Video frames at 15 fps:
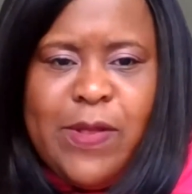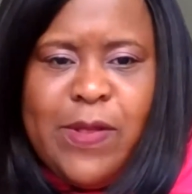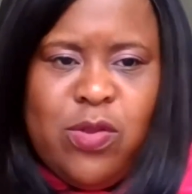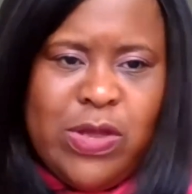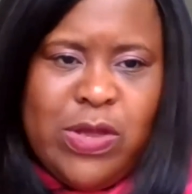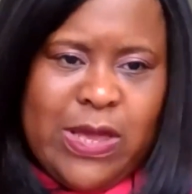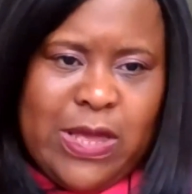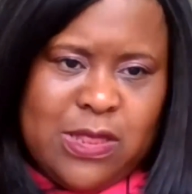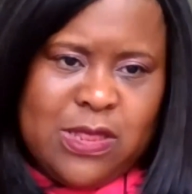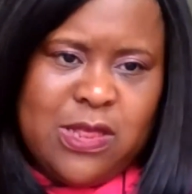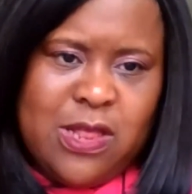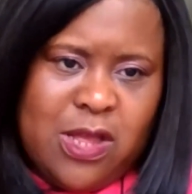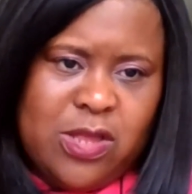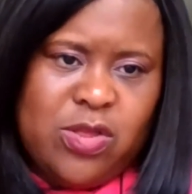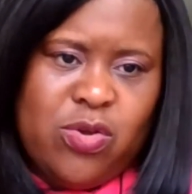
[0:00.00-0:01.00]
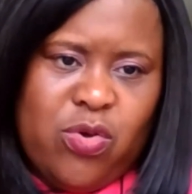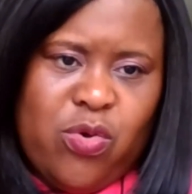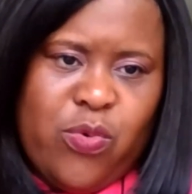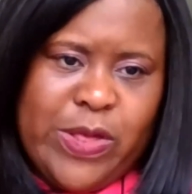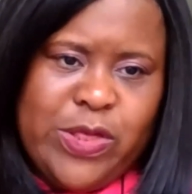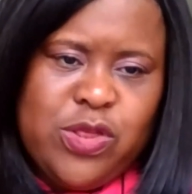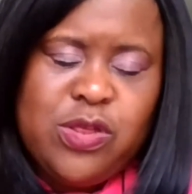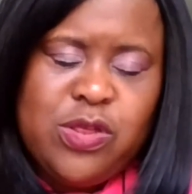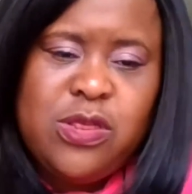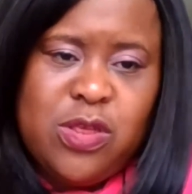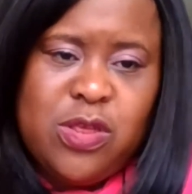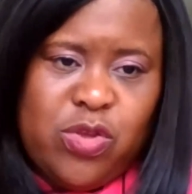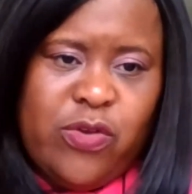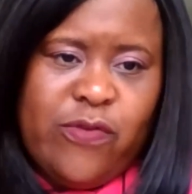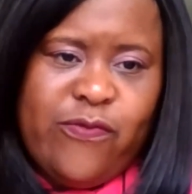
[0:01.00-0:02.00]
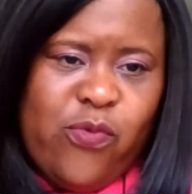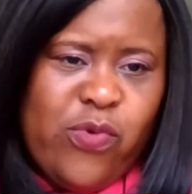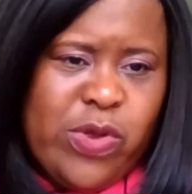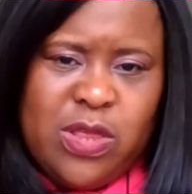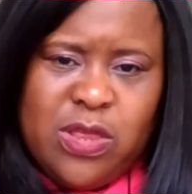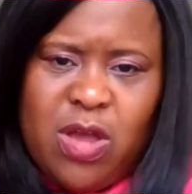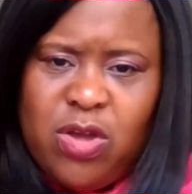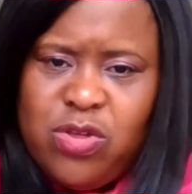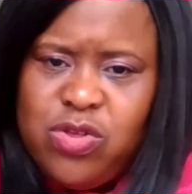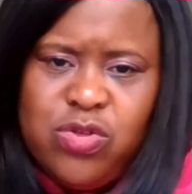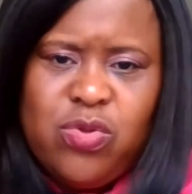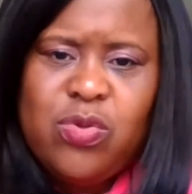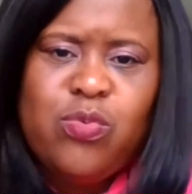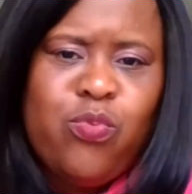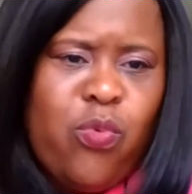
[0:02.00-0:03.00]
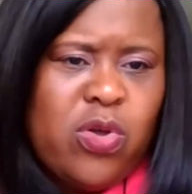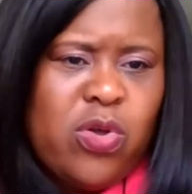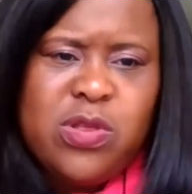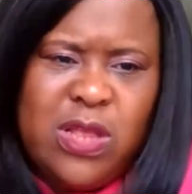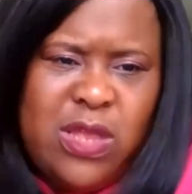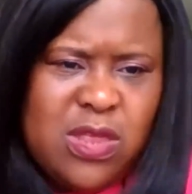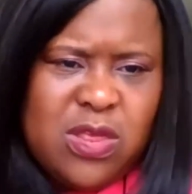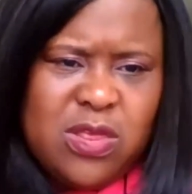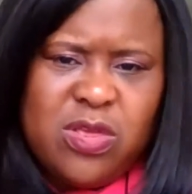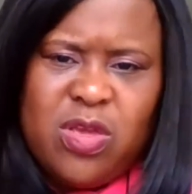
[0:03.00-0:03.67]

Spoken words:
And I've been looking at the Slido questions, and you've really touched on what leaders,